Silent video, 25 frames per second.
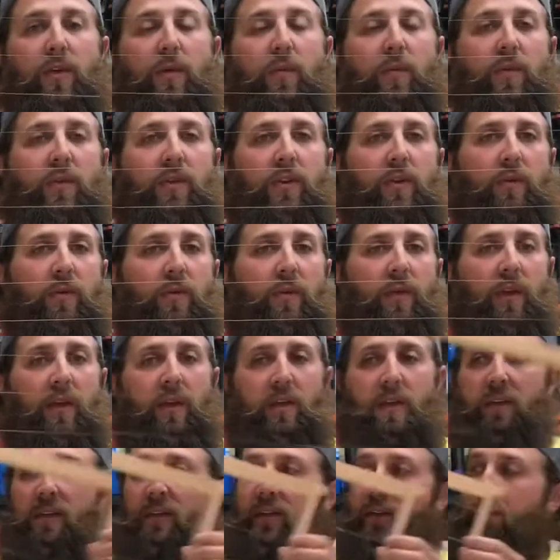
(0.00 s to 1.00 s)
when you
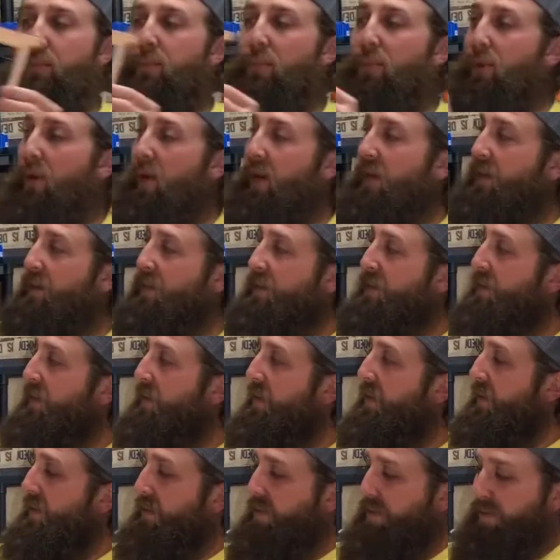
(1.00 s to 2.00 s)
depress
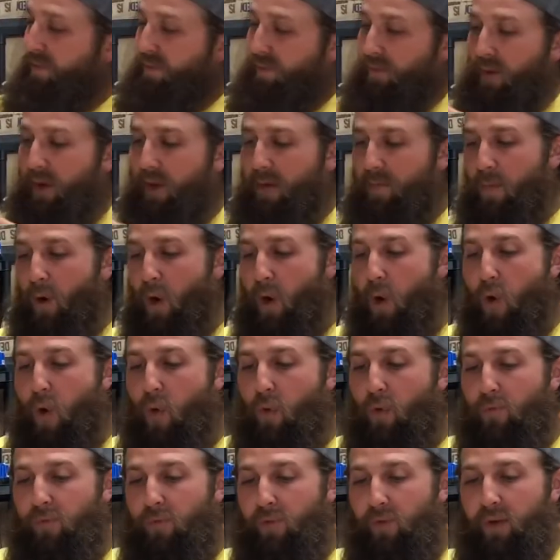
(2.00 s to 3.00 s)
the frame
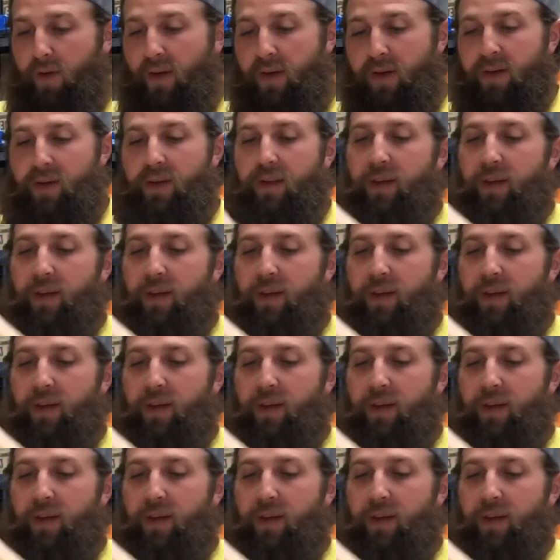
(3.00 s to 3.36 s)
over it,